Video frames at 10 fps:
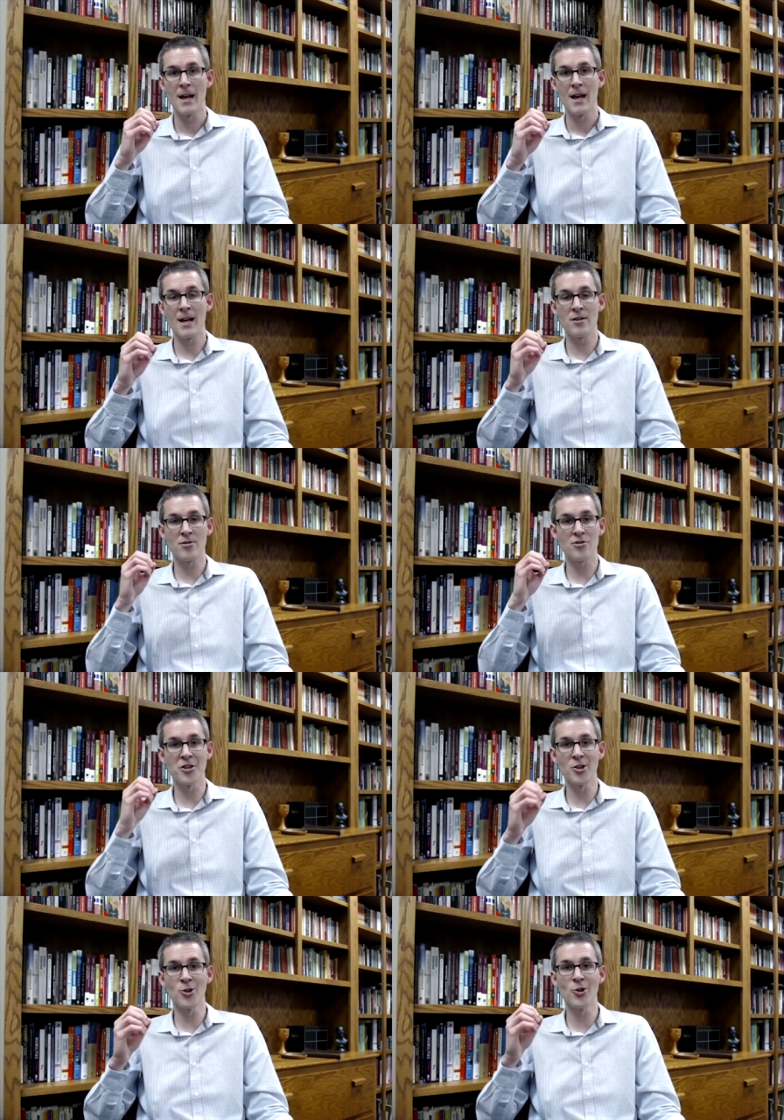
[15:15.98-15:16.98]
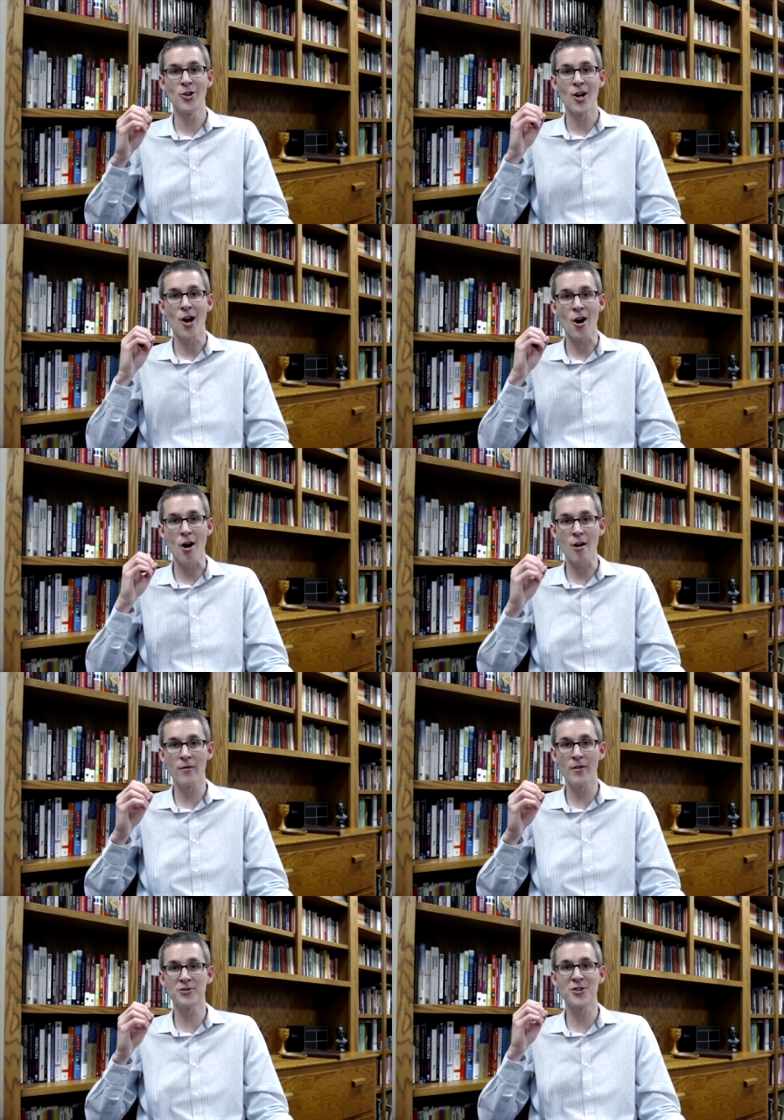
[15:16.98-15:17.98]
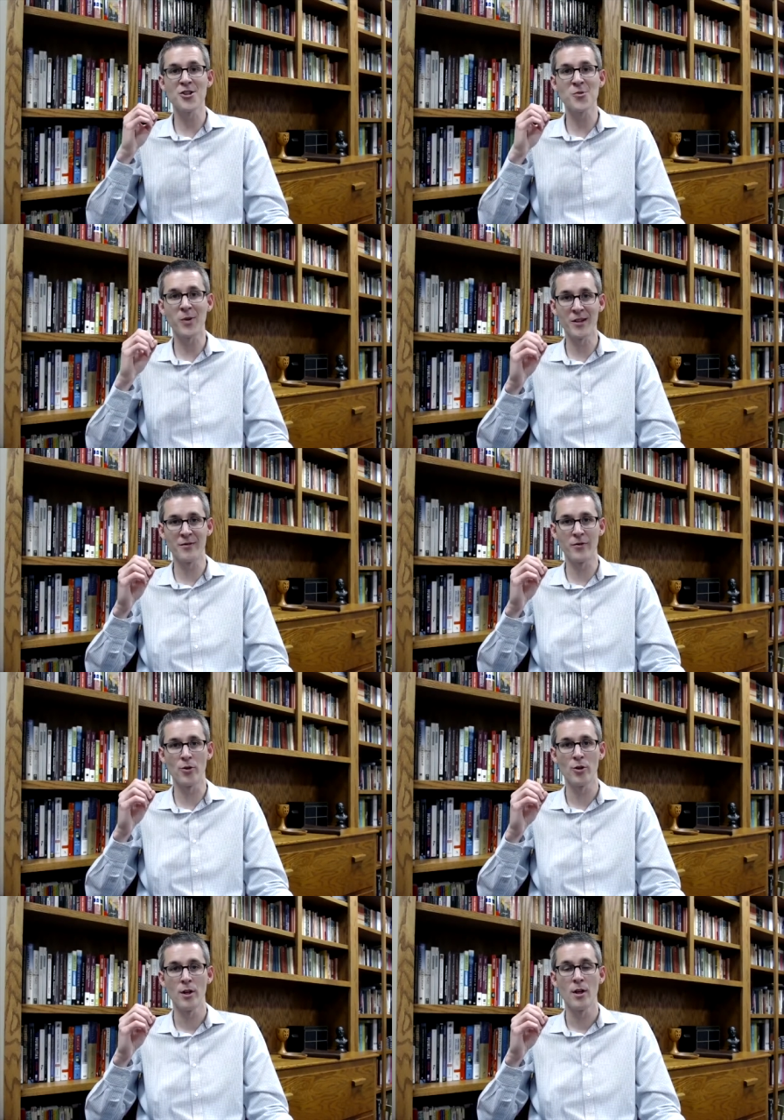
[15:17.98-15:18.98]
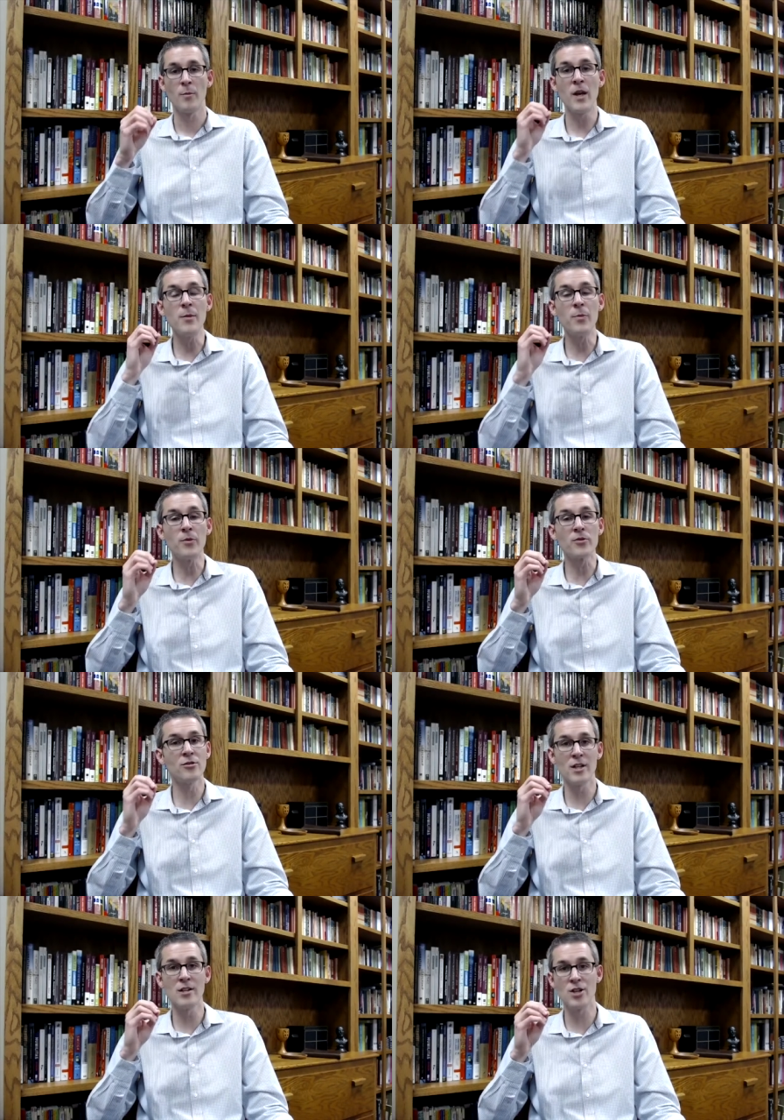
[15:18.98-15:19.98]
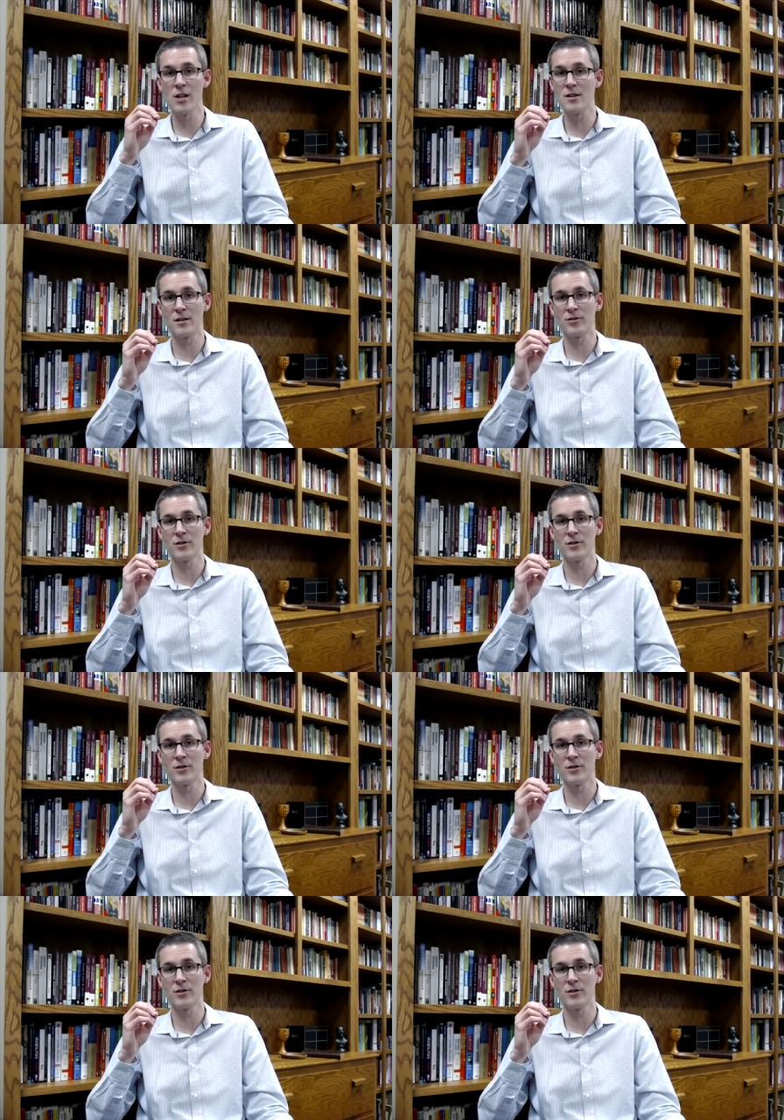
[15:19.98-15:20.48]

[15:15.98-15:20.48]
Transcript: and there's still a harvest that is plentiful. People still need Jesus.